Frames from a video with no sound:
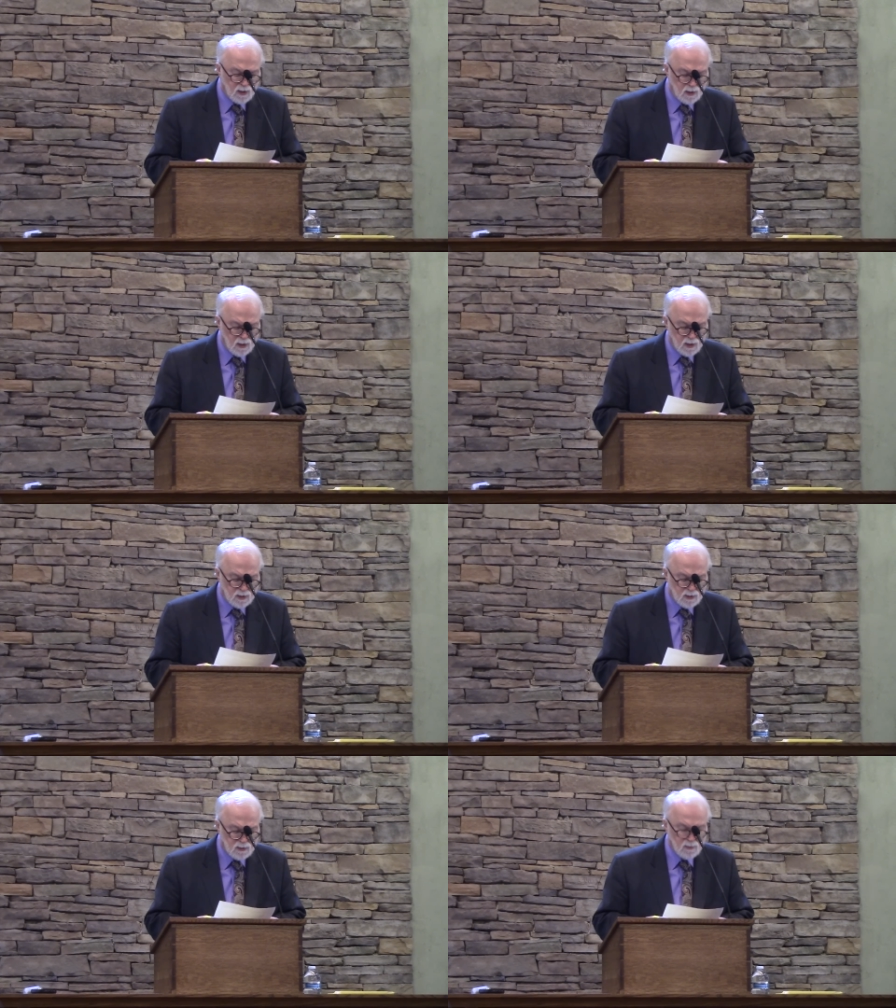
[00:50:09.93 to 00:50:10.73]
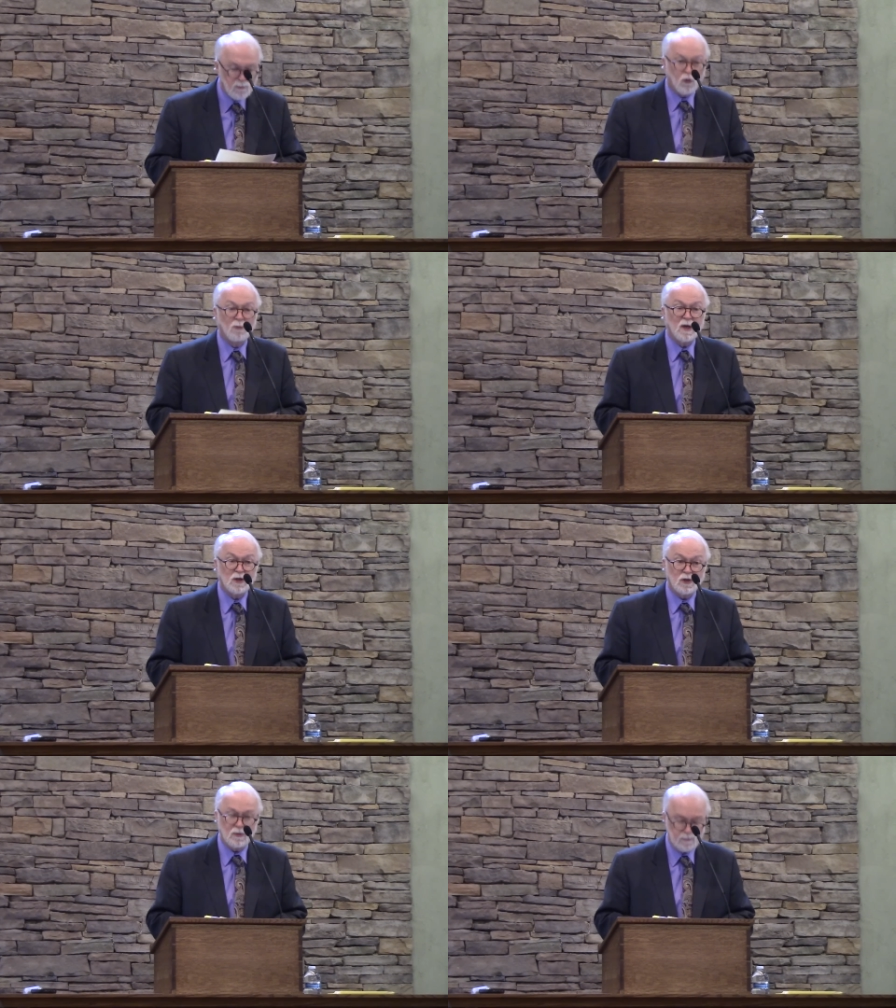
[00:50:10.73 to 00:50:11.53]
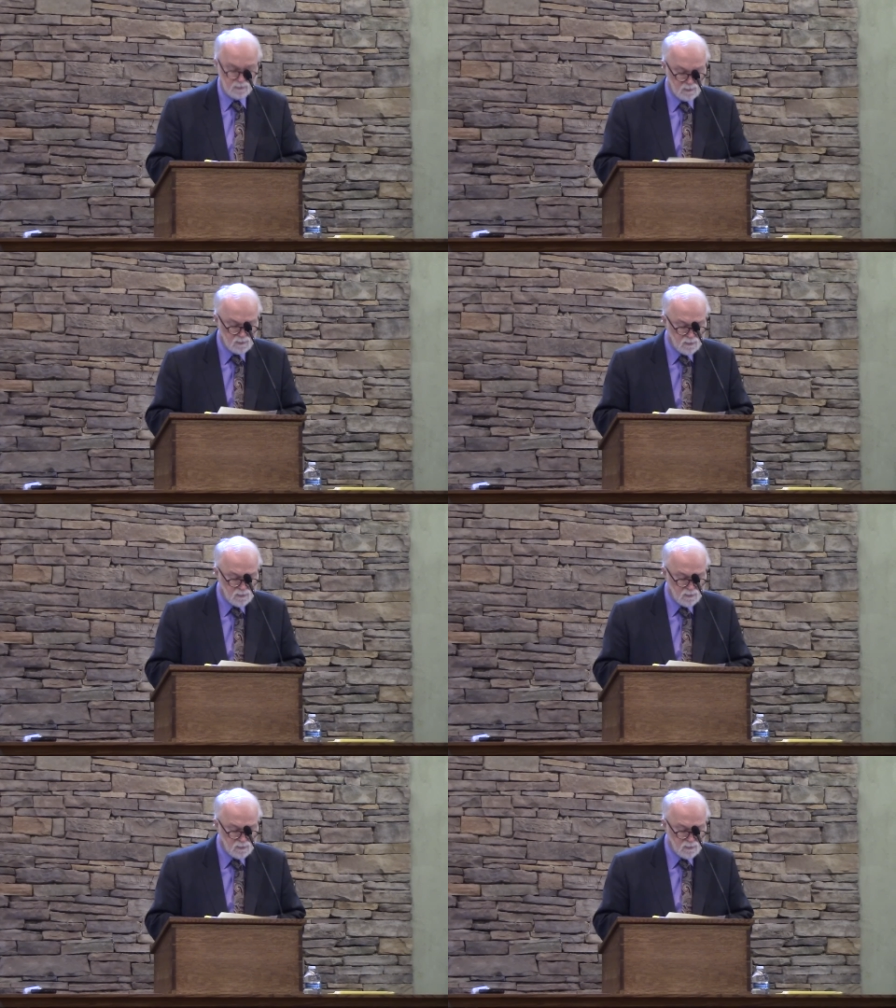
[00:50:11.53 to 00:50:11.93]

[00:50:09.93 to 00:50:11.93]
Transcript: in, in his formation.